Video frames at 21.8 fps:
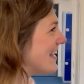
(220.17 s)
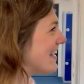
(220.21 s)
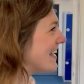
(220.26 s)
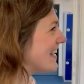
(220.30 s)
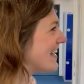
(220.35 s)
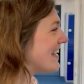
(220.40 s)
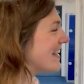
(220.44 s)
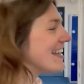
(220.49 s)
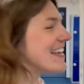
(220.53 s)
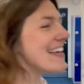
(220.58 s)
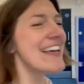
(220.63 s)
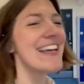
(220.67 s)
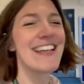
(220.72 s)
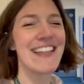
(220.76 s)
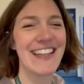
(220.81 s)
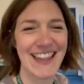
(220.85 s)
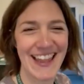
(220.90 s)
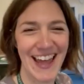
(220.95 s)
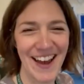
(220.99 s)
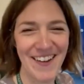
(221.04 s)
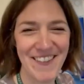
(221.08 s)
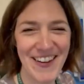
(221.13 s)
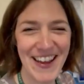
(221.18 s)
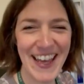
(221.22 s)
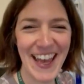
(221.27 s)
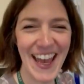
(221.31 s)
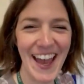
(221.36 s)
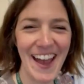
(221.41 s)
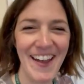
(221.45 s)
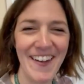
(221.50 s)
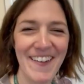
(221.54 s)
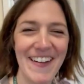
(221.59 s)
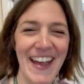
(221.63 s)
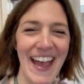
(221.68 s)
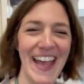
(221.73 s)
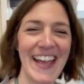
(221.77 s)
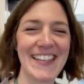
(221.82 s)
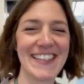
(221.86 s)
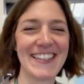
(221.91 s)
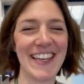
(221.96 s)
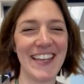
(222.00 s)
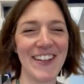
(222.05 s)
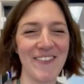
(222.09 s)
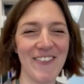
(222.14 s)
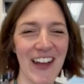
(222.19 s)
There we go. Excellent.